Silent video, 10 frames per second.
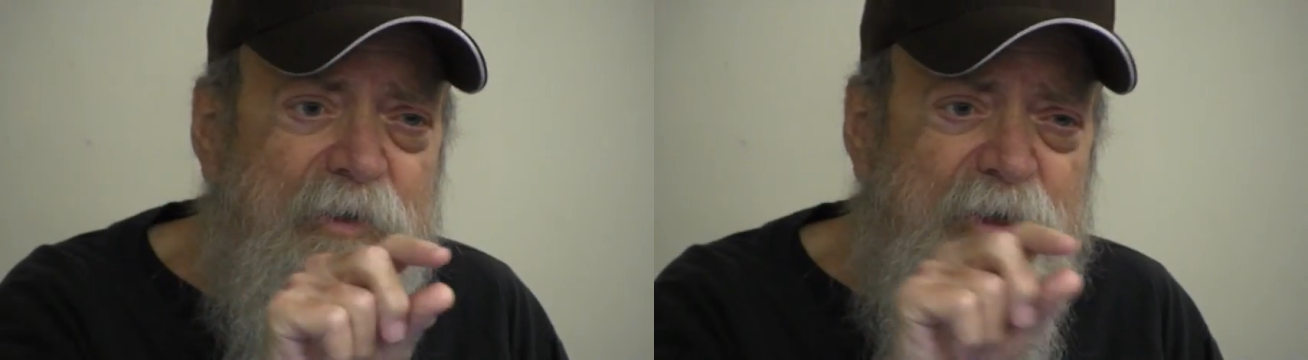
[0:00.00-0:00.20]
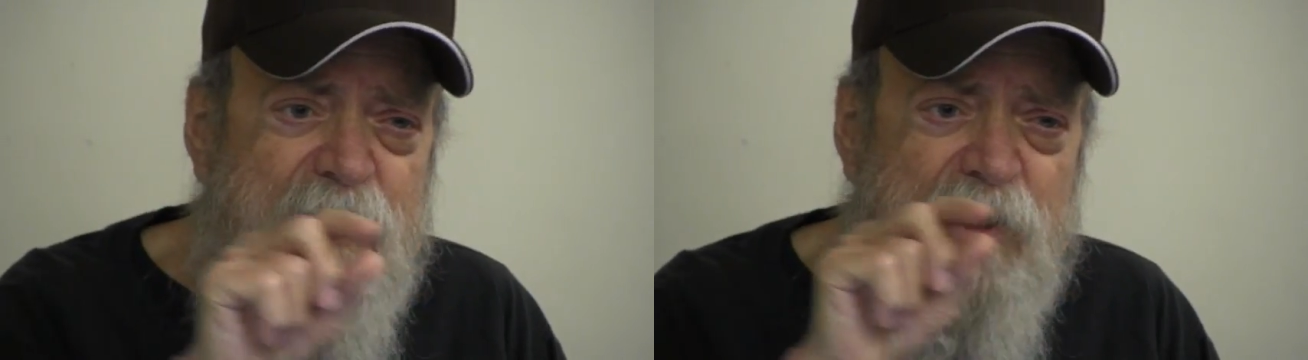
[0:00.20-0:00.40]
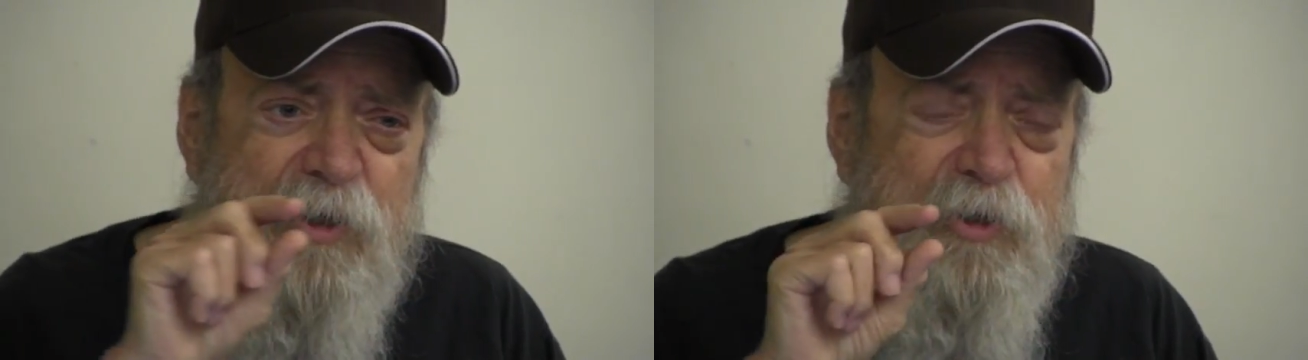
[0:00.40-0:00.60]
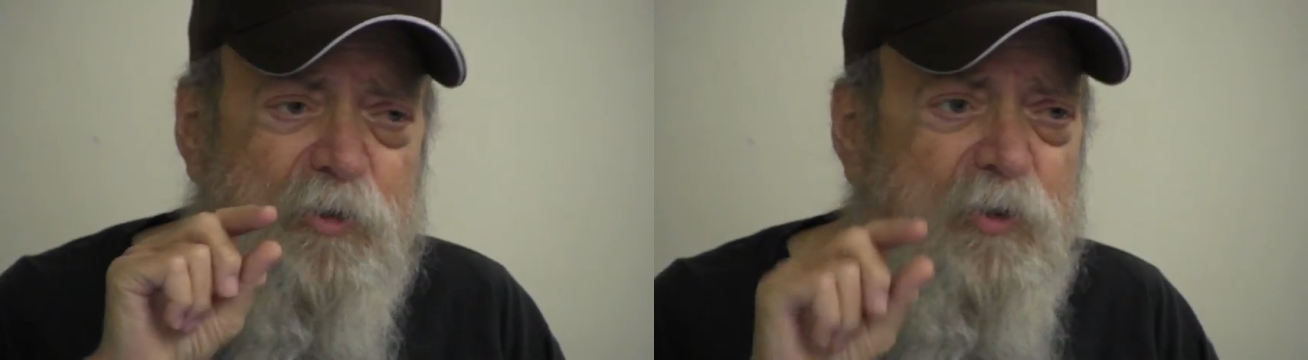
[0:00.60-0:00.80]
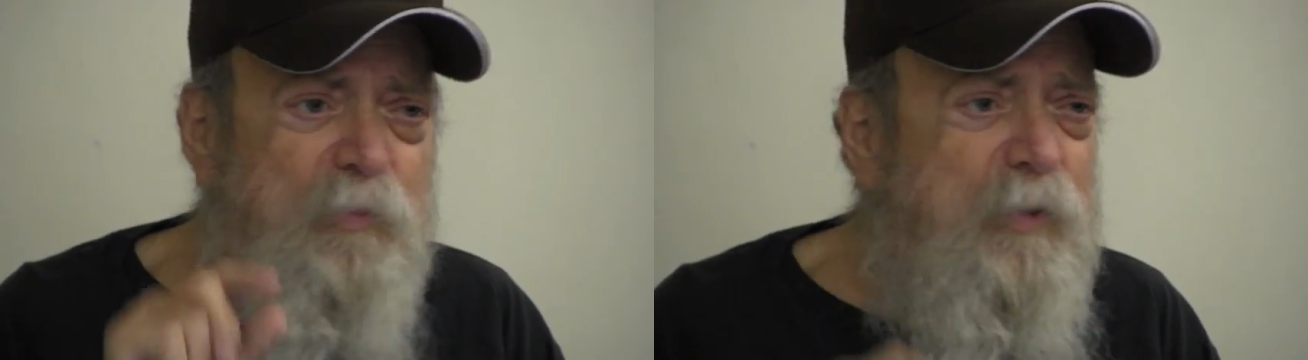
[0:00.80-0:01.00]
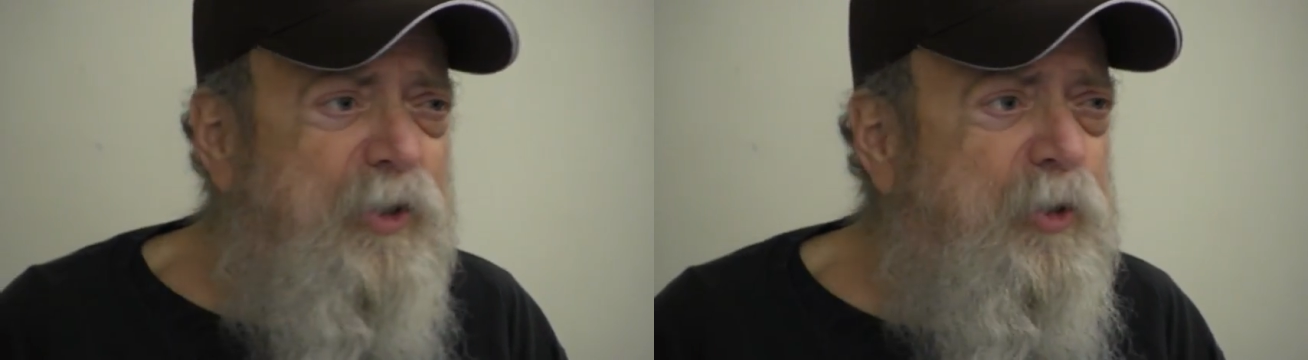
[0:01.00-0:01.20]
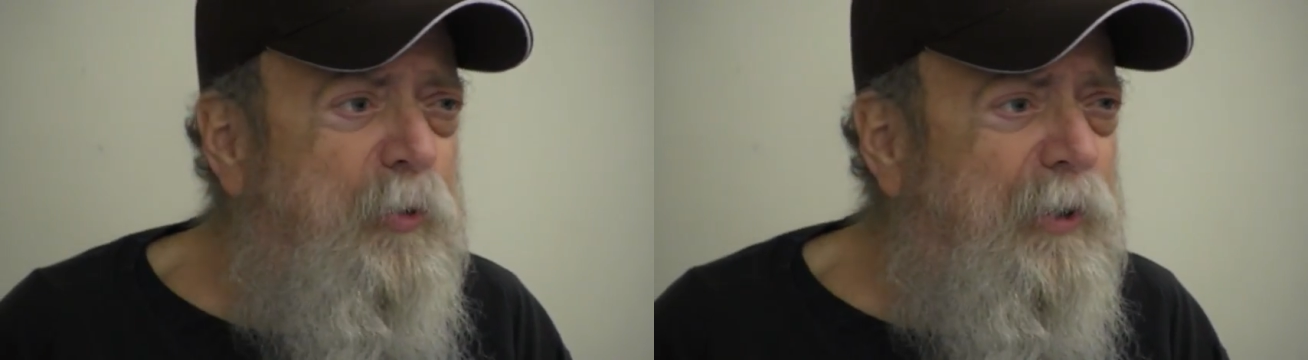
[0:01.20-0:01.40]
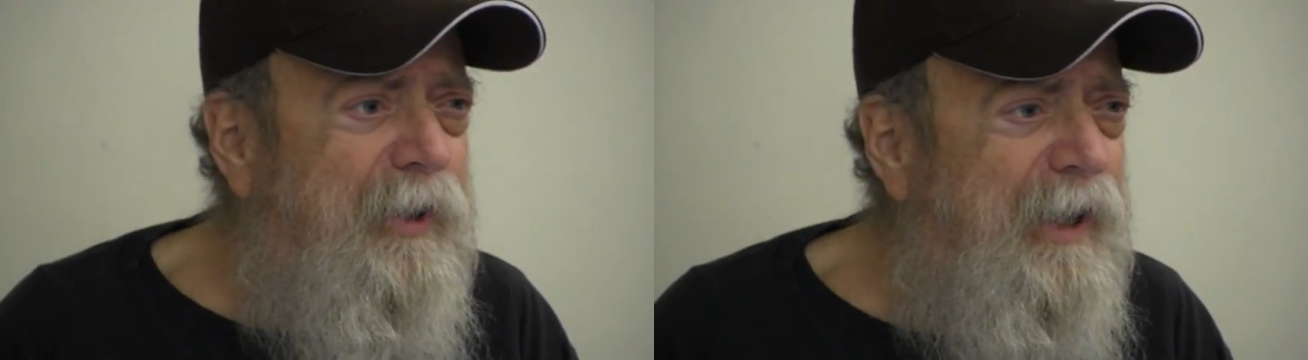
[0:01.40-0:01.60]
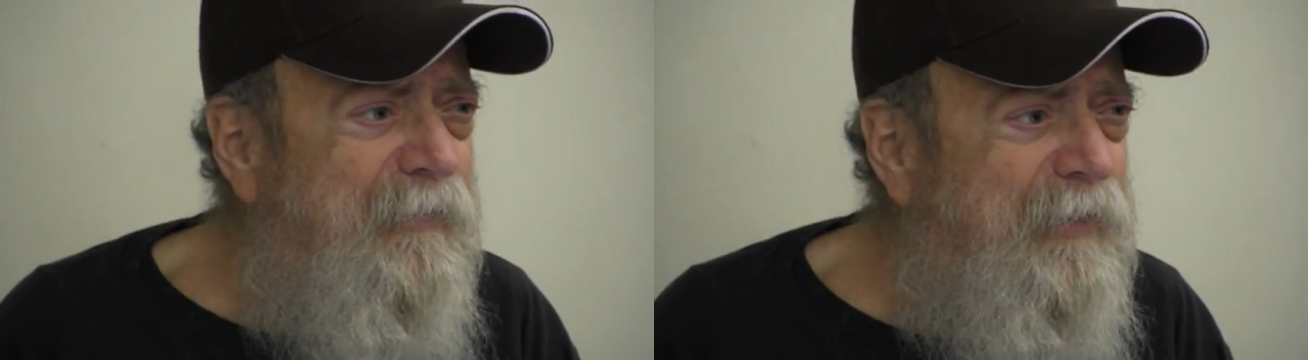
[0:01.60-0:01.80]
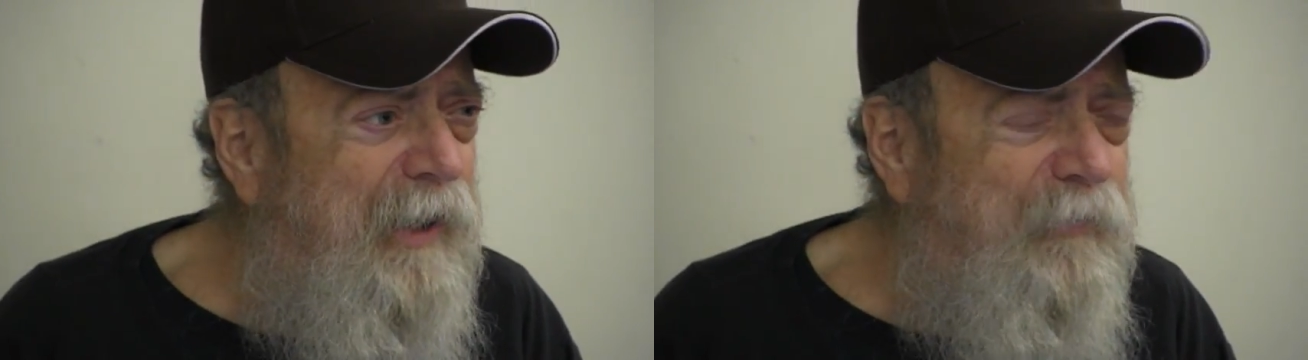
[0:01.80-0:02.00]
the deduction could be short
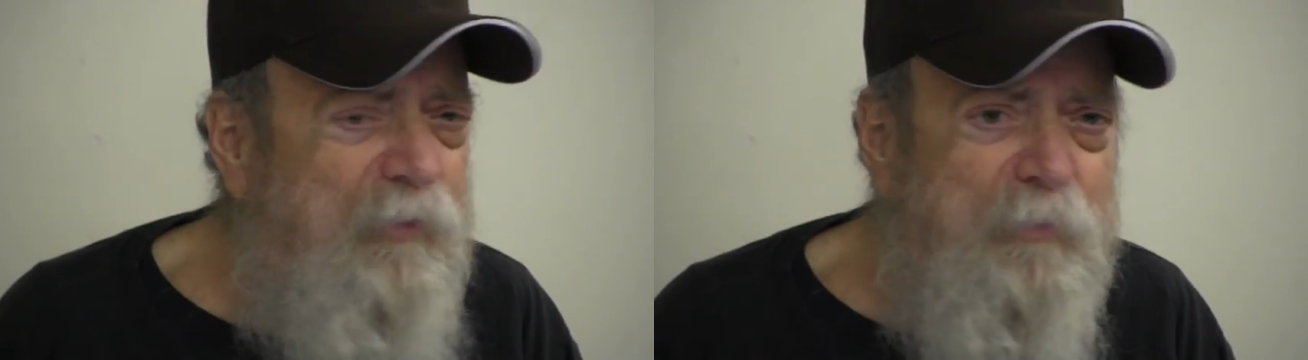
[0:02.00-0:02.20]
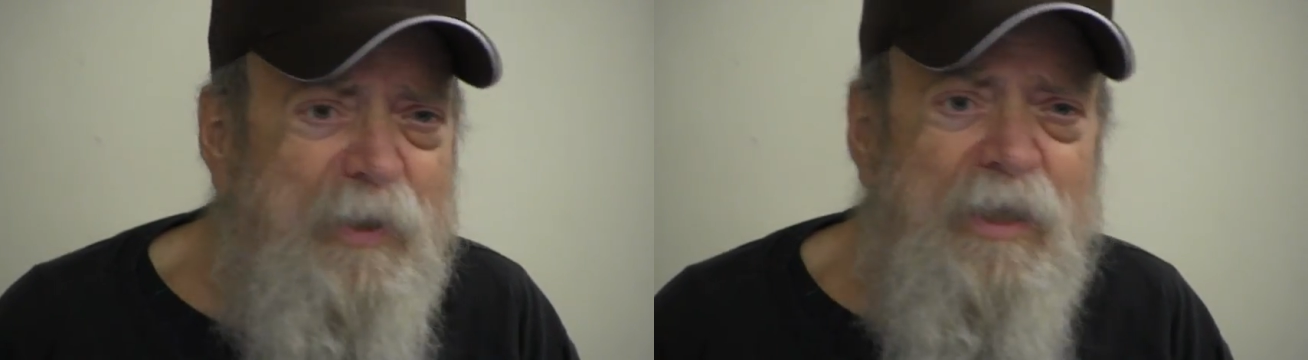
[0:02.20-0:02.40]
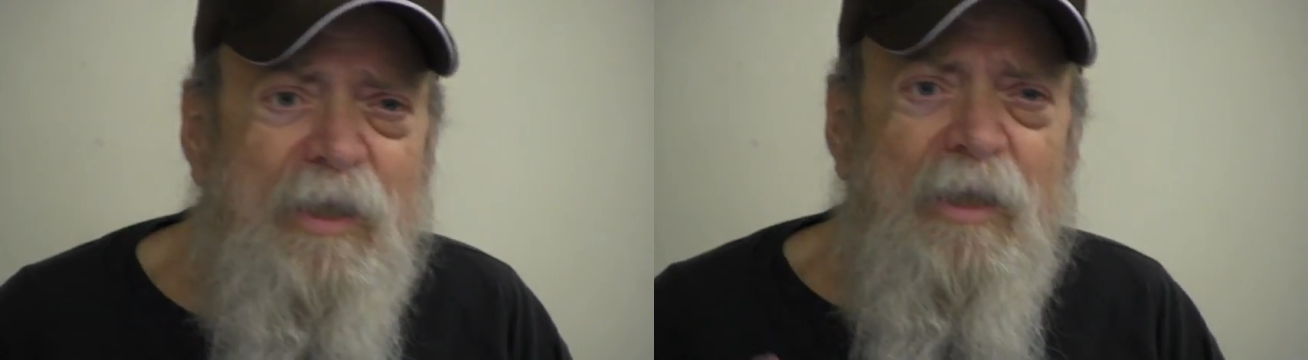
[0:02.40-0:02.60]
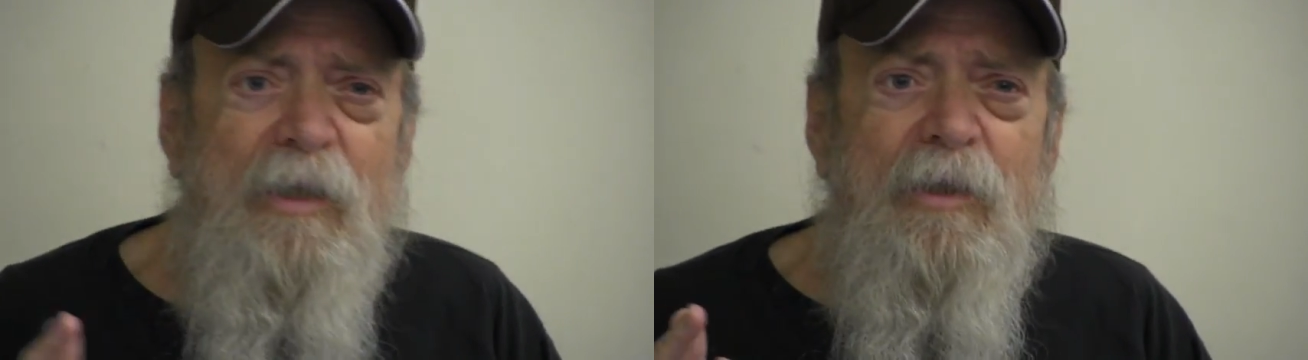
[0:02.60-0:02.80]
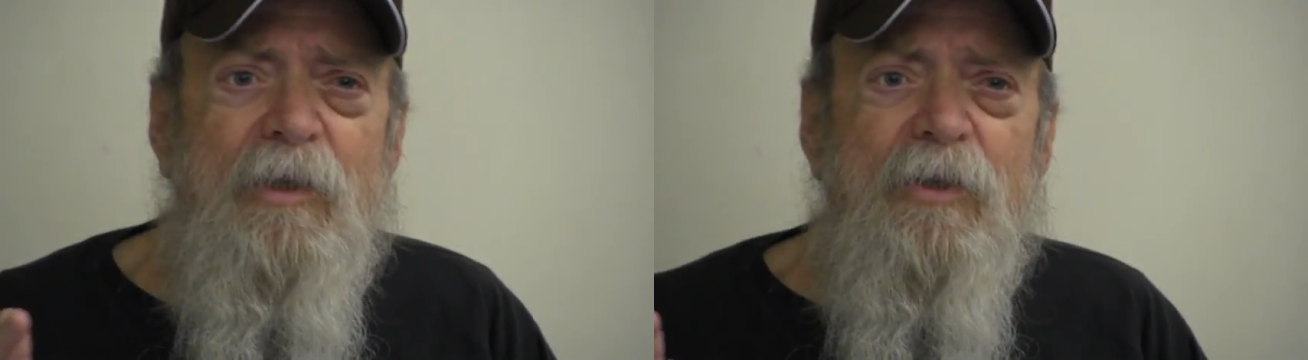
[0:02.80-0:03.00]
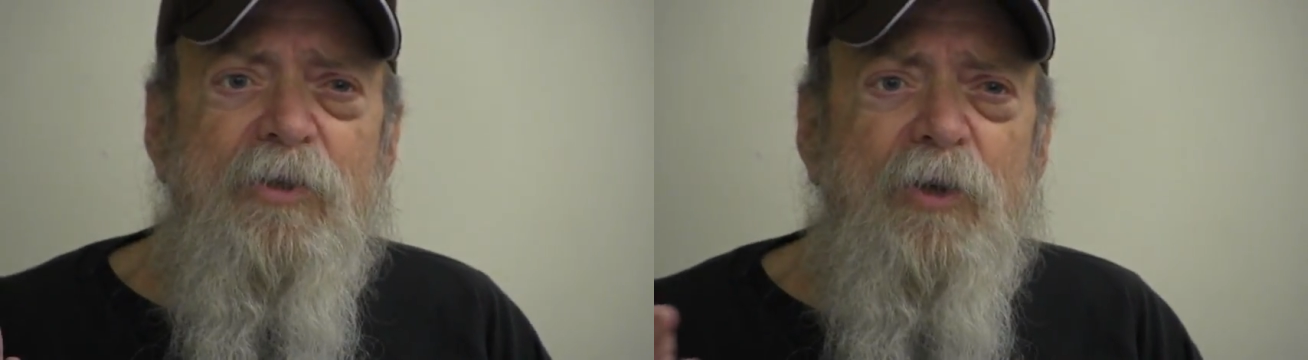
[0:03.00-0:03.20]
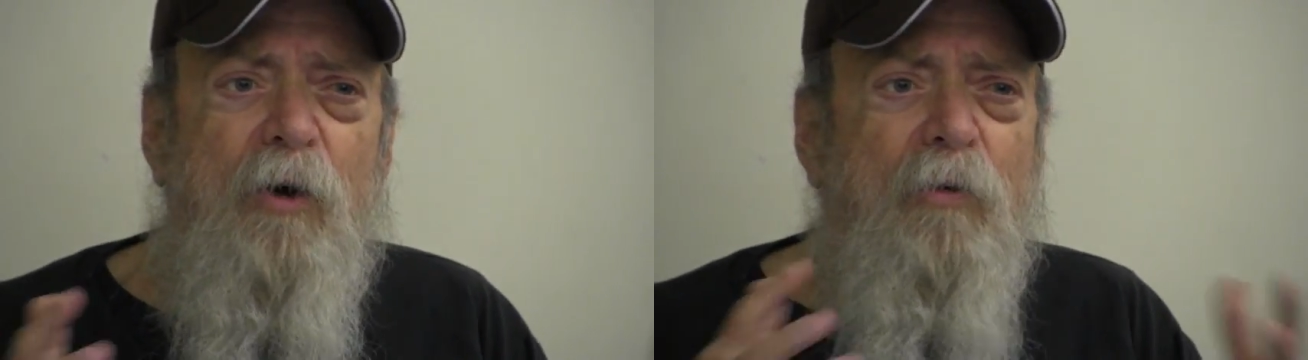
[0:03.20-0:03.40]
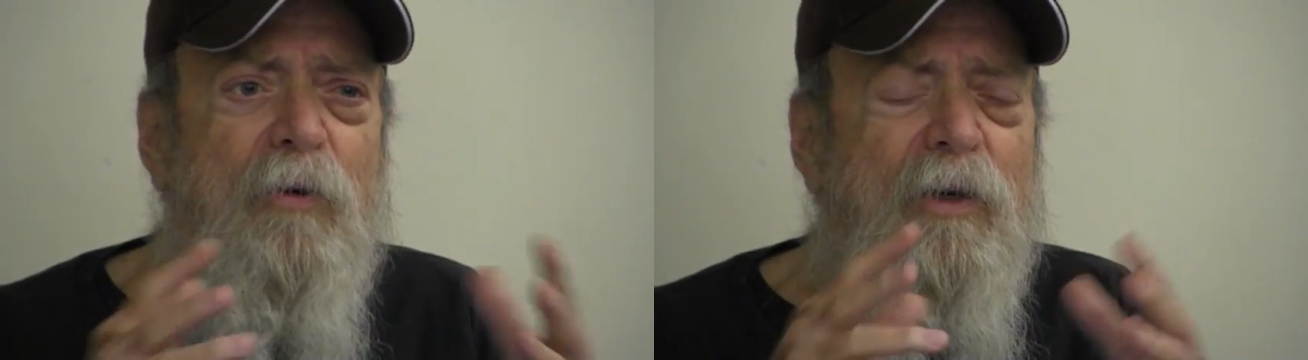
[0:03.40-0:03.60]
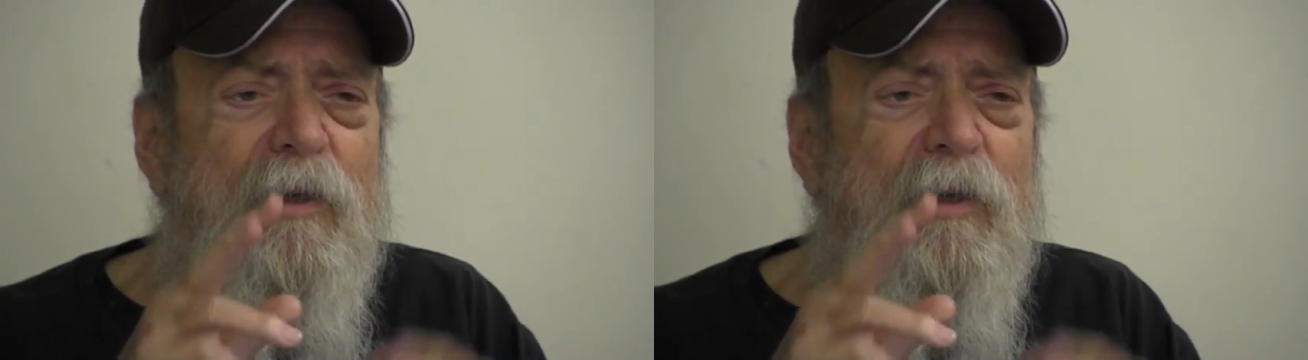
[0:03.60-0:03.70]
life, God forbid. So